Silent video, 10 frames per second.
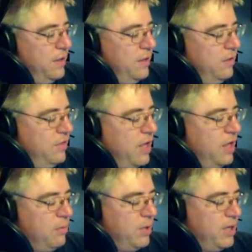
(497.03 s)
The
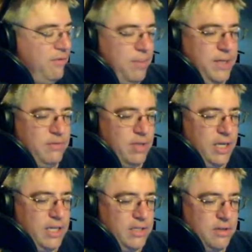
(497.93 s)
other one that everybody's really
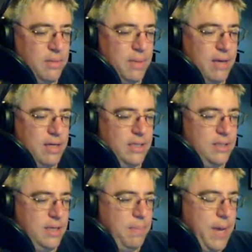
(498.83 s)
concerned about is
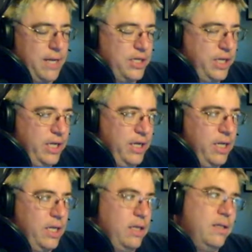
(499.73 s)
Apache.
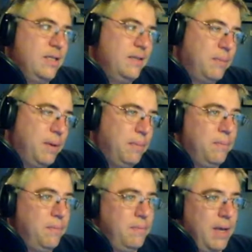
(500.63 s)

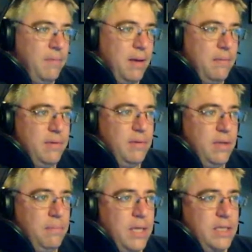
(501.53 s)
I'm
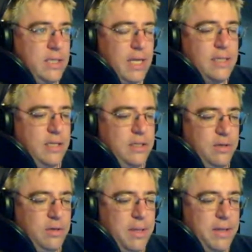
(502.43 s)
much less
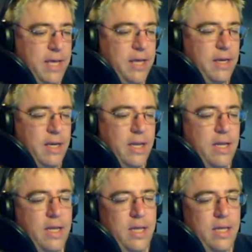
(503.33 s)
concerned about that.
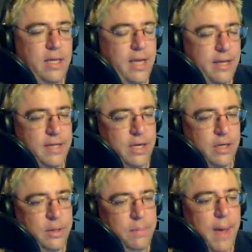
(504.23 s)
Yes, I
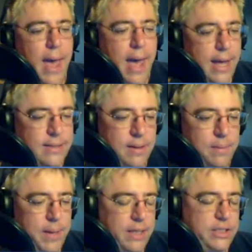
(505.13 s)
could pass
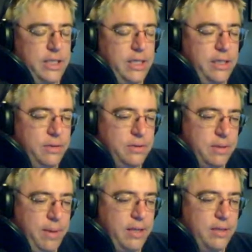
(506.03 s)
Apache those
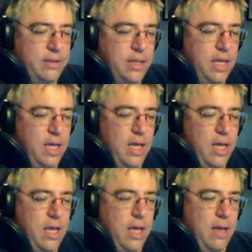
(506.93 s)
commands.
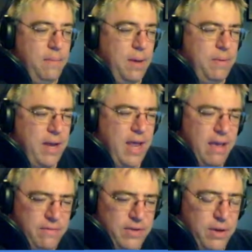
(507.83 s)
I would
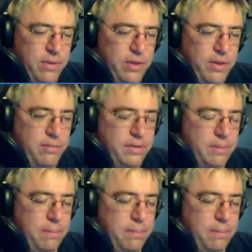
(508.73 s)
have to know that there was